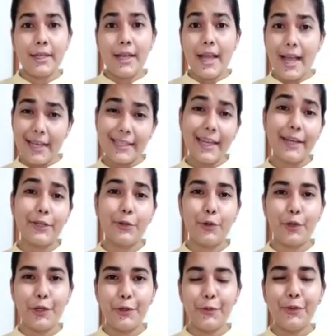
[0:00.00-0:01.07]
As I told
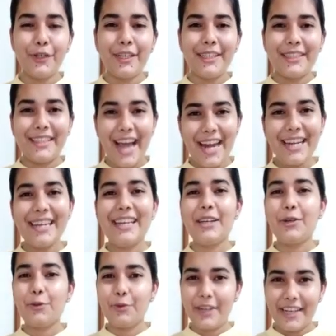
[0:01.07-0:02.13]
you that in
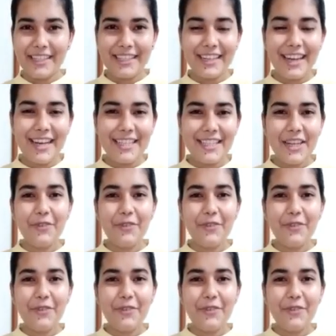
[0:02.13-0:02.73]
today's class,